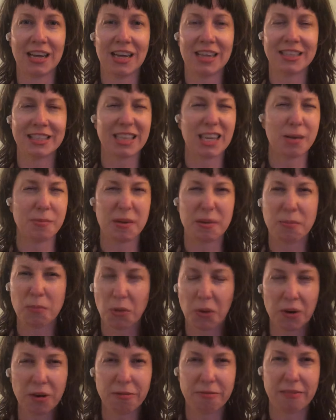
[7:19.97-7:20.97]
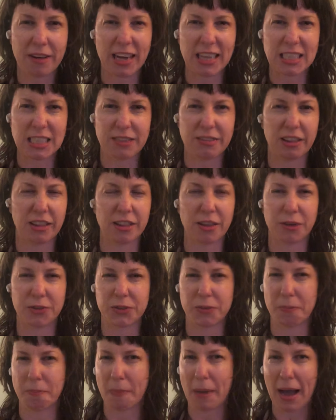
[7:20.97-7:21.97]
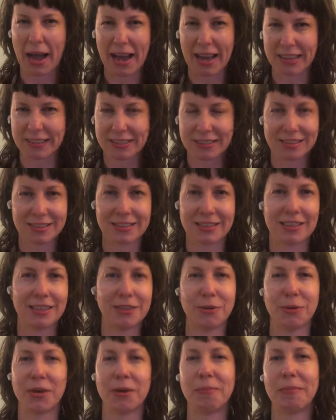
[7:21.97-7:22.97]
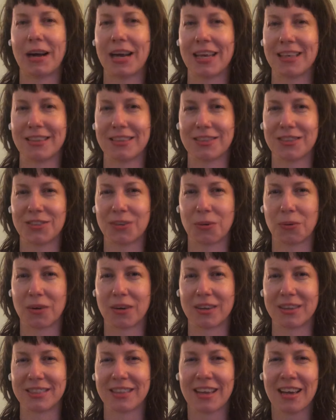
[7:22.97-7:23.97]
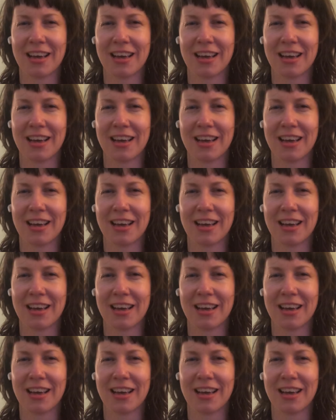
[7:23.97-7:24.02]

It's going to be more effective than those masks that you can buy at the stores